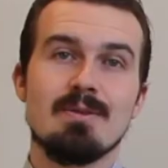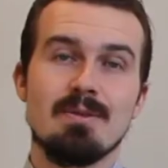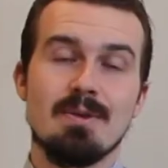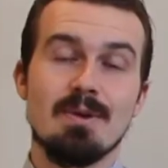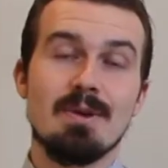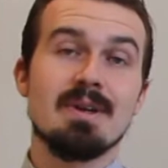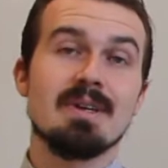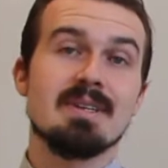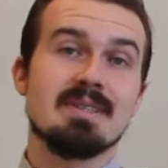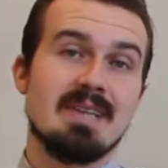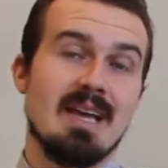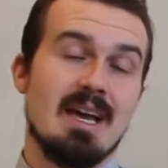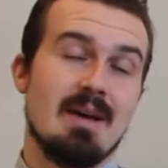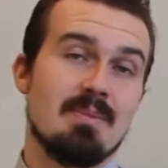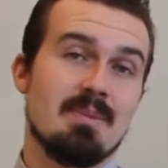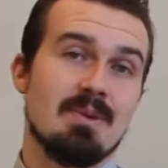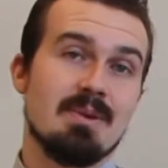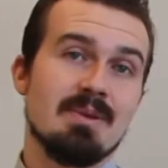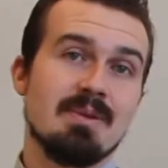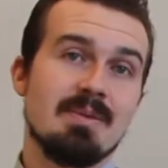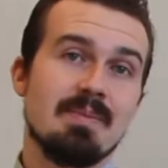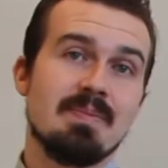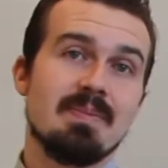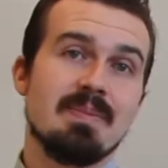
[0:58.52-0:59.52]
For
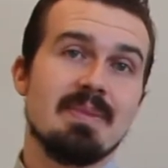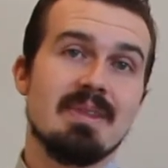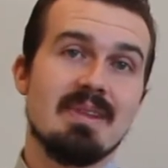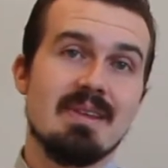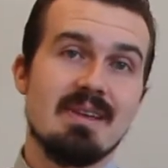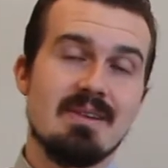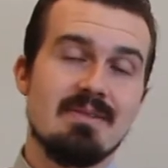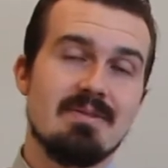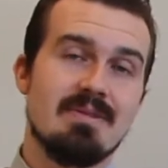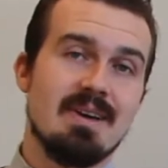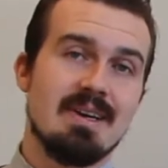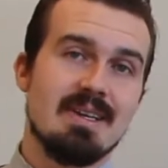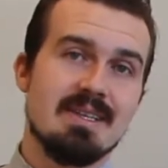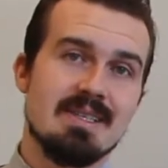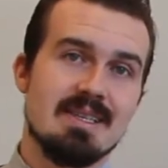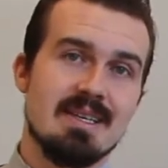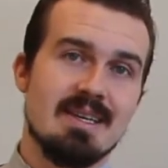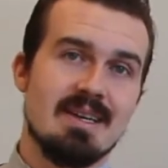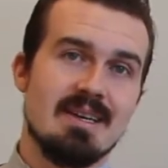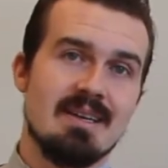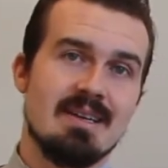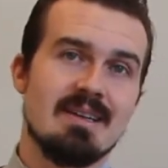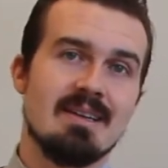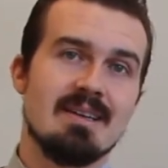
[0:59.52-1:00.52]
example, if I
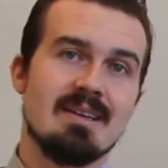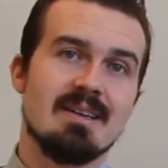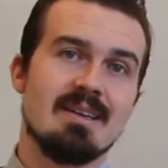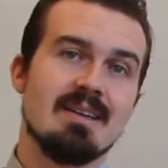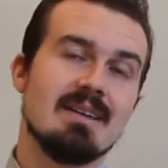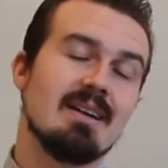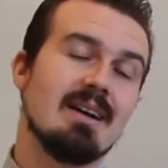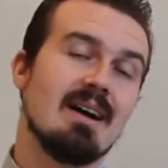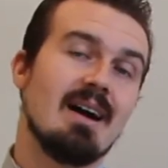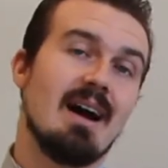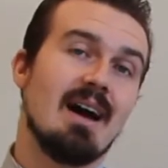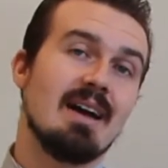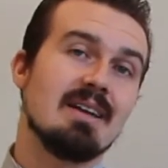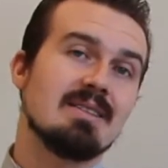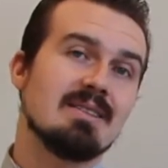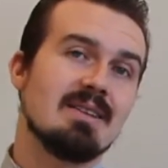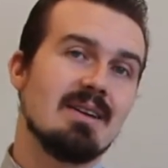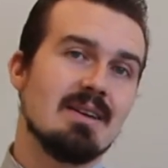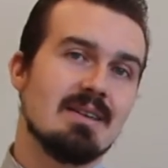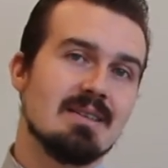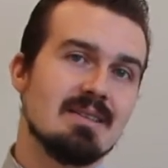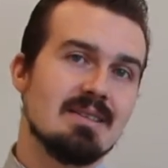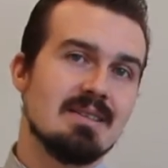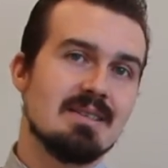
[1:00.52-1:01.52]
said, "I
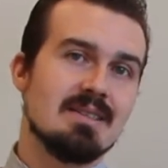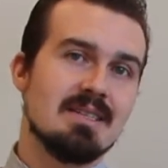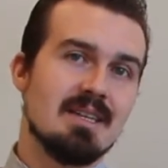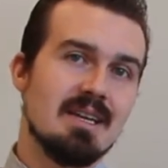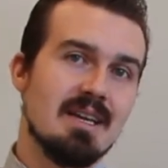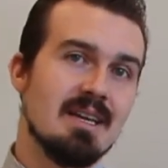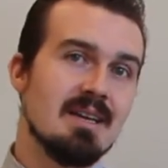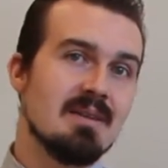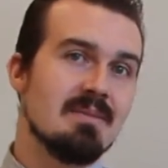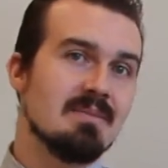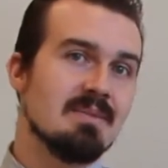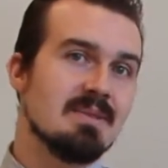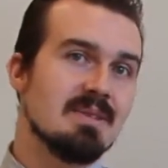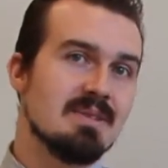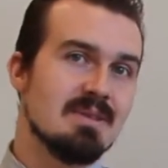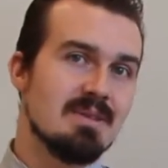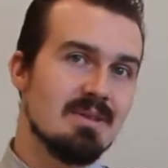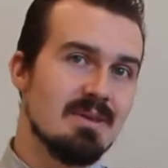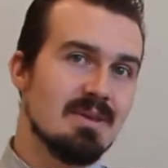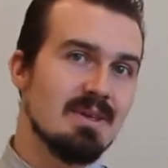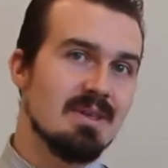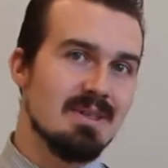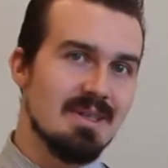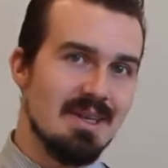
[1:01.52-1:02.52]
talked to James
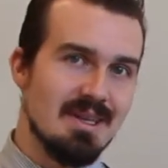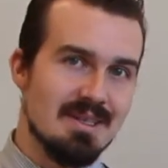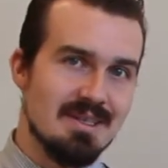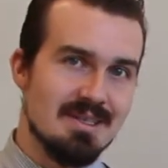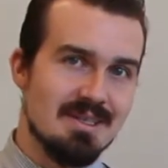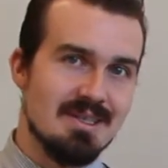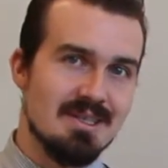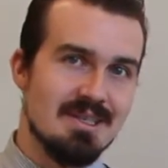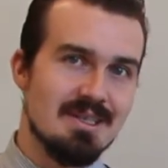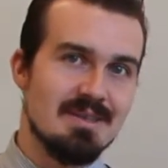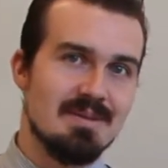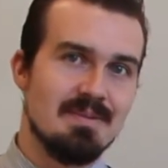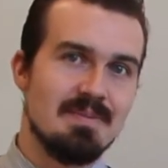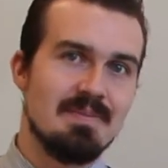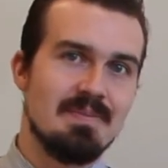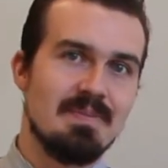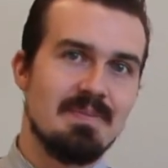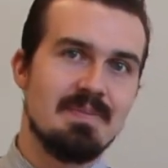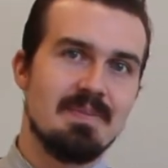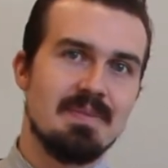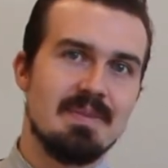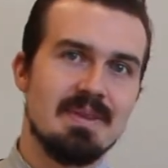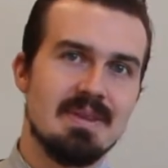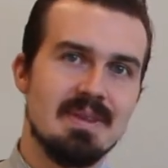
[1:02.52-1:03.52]
during lunch,"
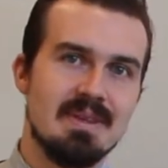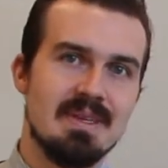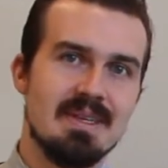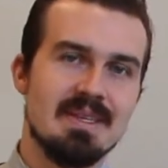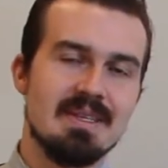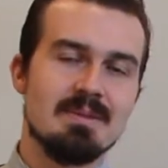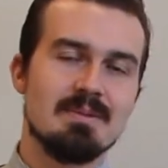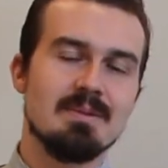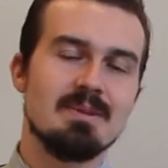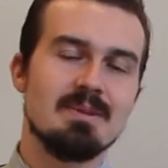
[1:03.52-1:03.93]
this